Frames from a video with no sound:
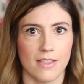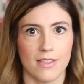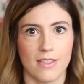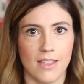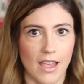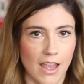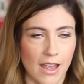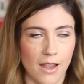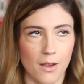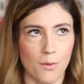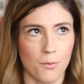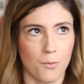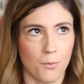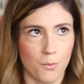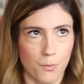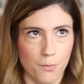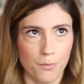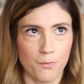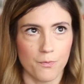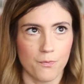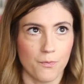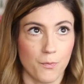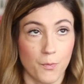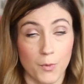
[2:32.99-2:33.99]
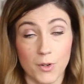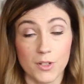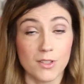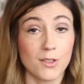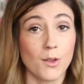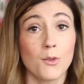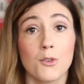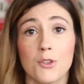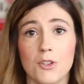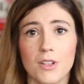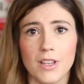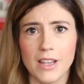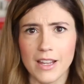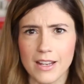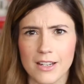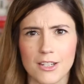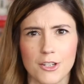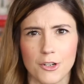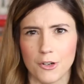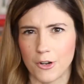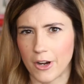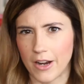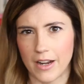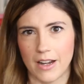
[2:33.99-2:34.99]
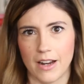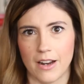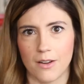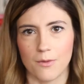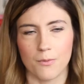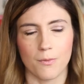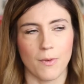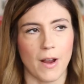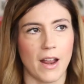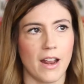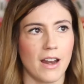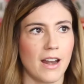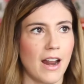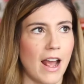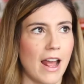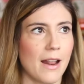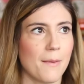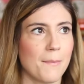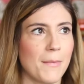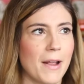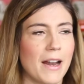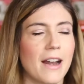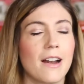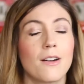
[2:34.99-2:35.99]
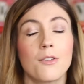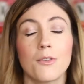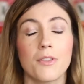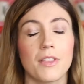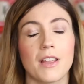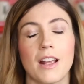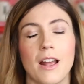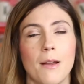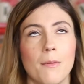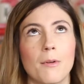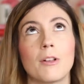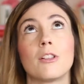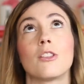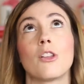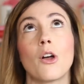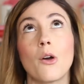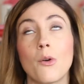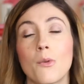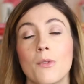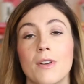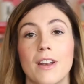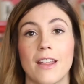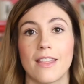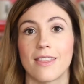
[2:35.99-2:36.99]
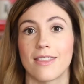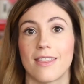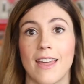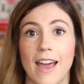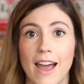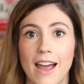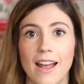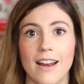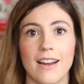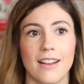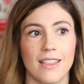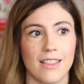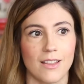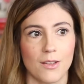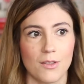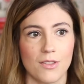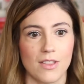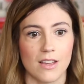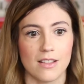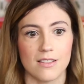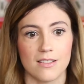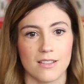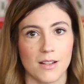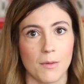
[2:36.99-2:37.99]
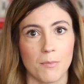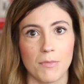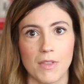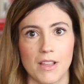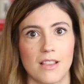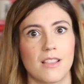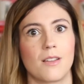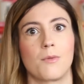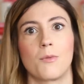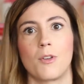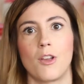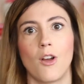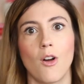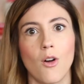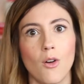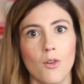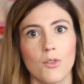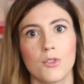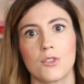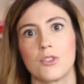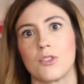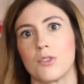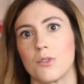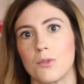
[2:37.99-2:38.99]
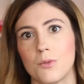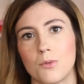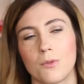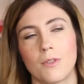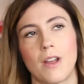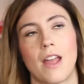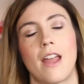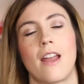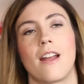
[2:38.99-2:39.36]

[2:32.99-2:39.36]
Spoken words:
they we're socially integrated, right? I don't think I'm alone in that. I think that's something that we all do.